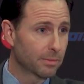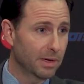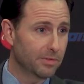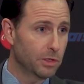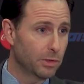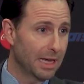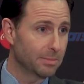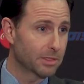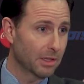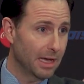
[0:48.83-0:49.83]
We have two
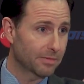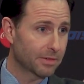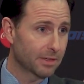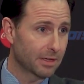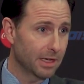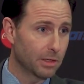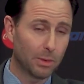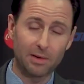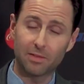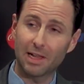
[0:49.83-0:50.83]
games left. I know
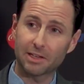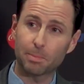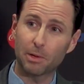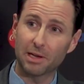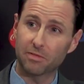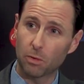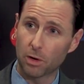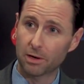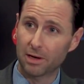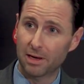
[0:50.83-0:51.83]
we have a lot to play
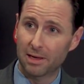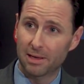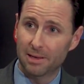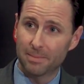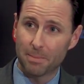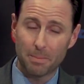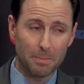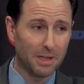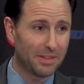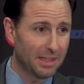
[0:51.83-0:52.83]
for.
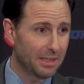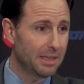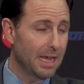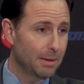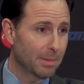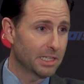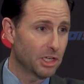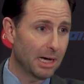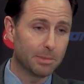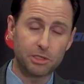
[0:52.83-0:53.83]
But at the end of the day, my
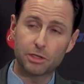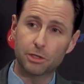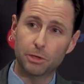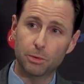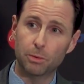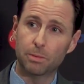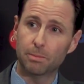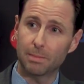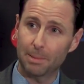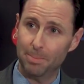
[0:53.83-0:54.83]
job is to do
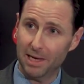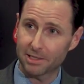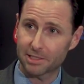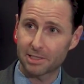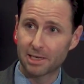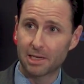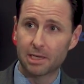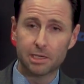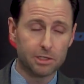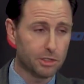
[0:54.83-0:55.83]
my best
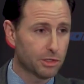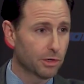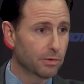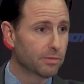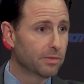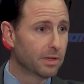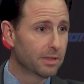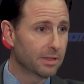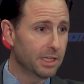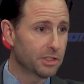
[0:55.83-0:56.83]
to serve
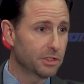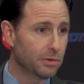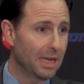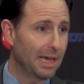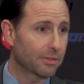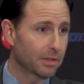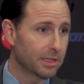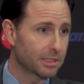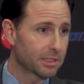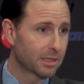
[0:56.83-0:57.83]
these student
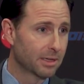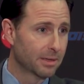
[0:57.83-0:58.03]
athletes.